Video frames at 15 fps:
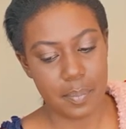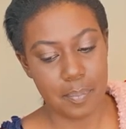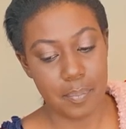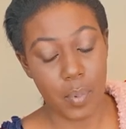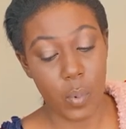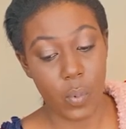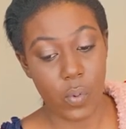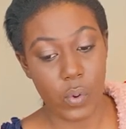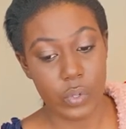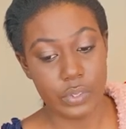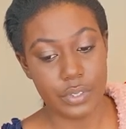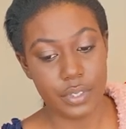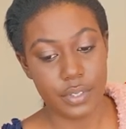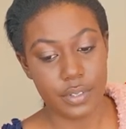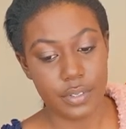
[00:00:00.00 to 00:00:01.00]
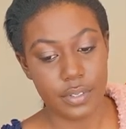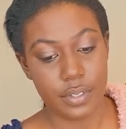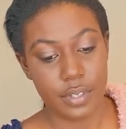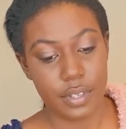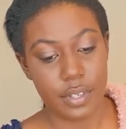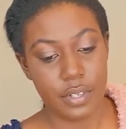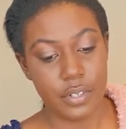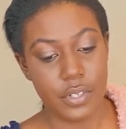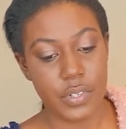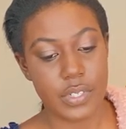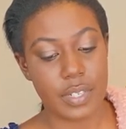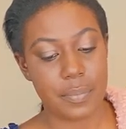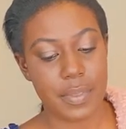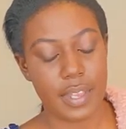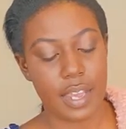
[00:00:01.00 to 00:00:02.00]
Bold. Do
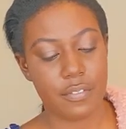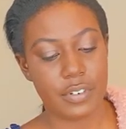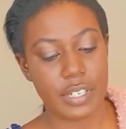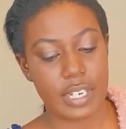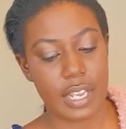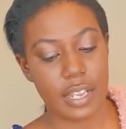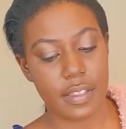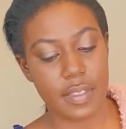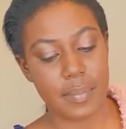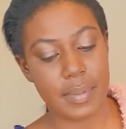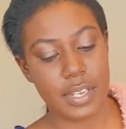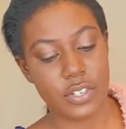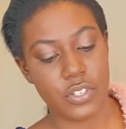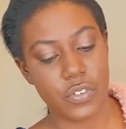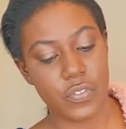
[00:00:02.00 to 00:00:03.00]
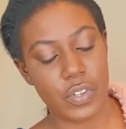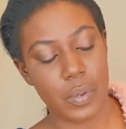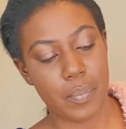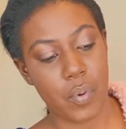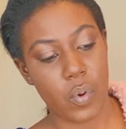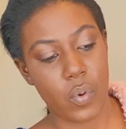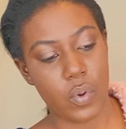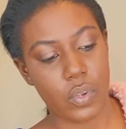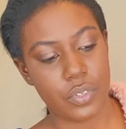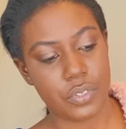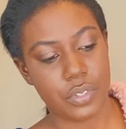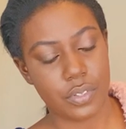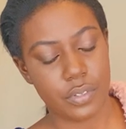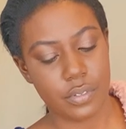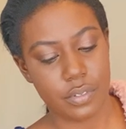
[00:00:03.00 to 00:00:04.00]
something every day that makes you feel
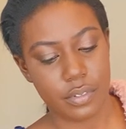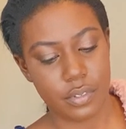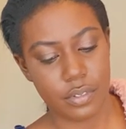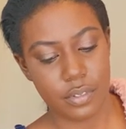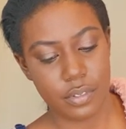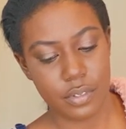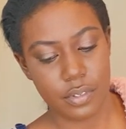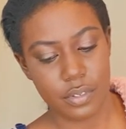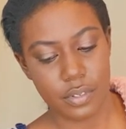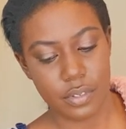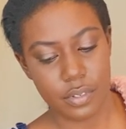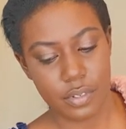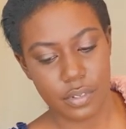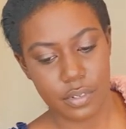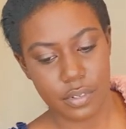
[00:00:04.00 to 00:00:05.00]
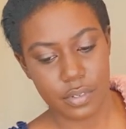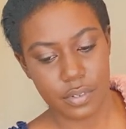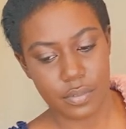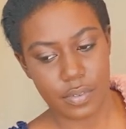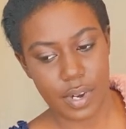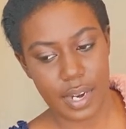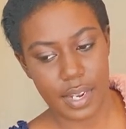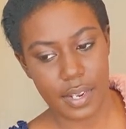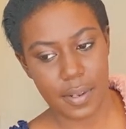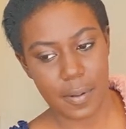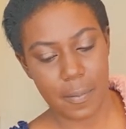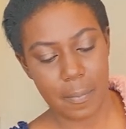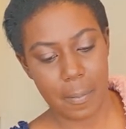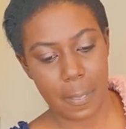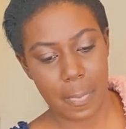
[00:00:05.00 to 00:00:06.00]
bold. Right?